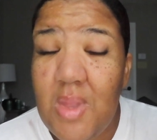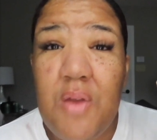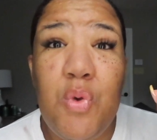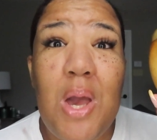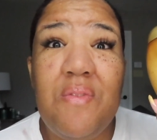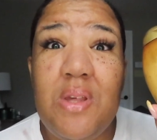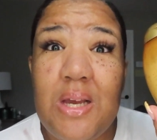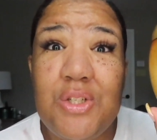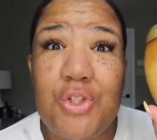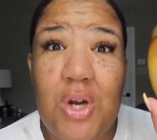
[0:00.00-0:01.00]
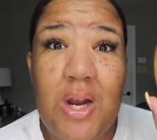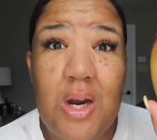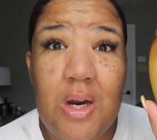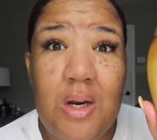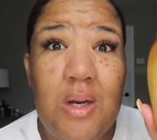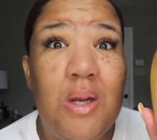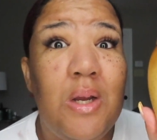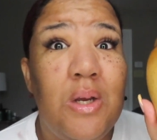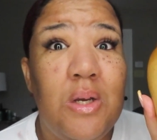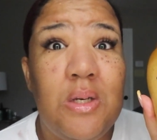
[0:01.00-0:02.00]
if you have yet to try her,
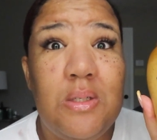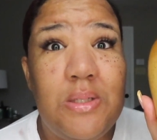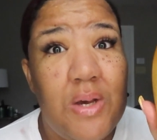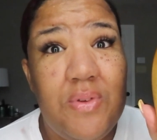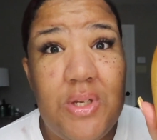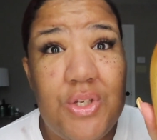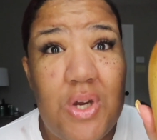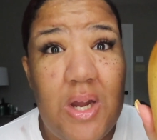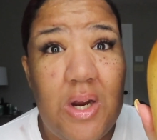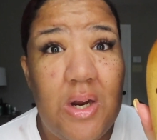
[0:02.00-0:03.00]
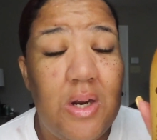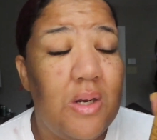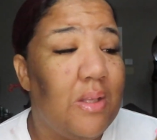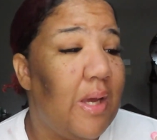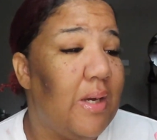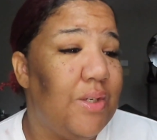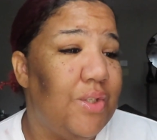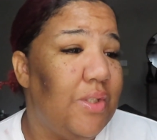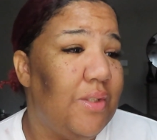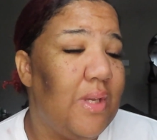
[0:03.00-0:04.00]
definitely try her like because
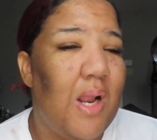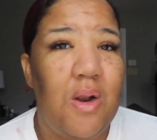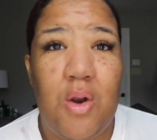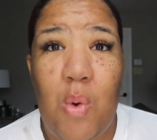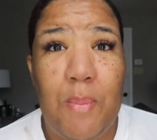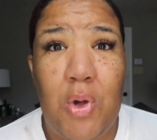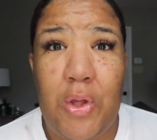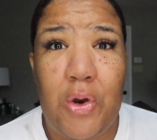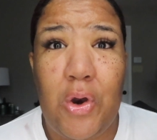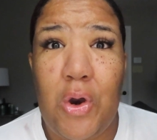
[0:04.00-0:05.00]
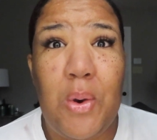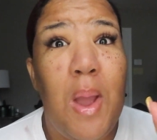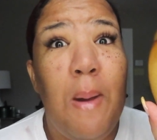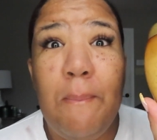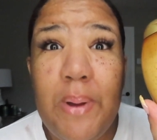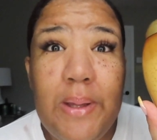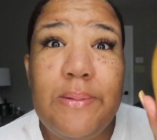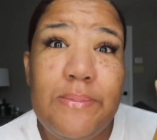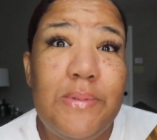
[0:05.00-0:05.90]
she's and i don't know why i'm calling her her but